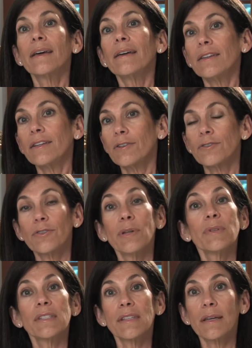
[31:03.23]
you know,
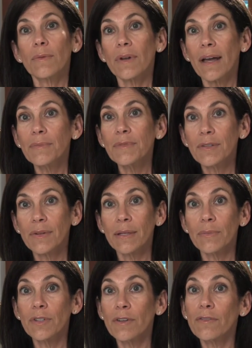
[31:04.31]
treatments like what I'm doing,
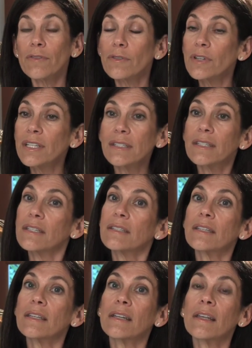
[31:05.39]
immunophoresis,
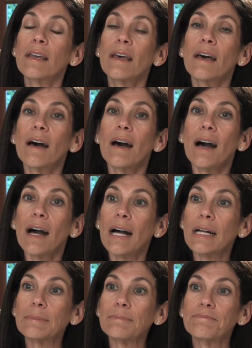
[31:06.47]
and
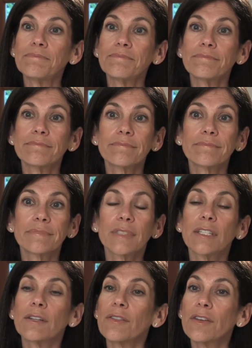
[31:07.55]
um,
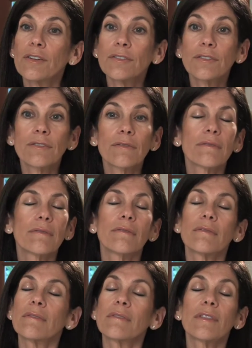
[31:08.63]
you know, there
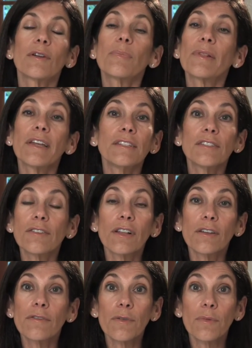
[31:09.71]
are places all
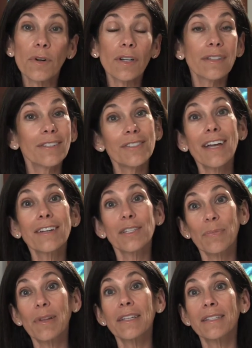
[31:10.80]
over the world. There's actually
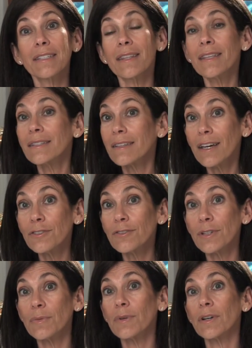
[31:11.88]
places in this
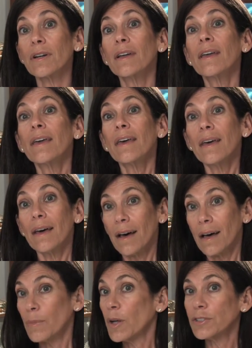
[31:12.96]
country where
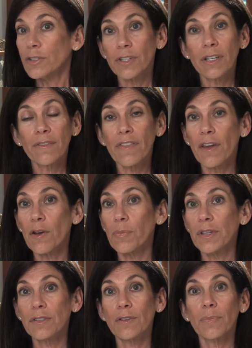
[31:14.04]
alternative
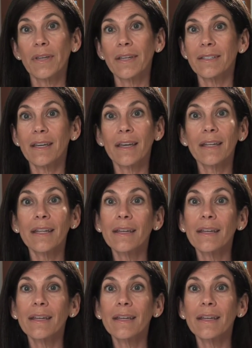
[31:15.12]
therapies are being done,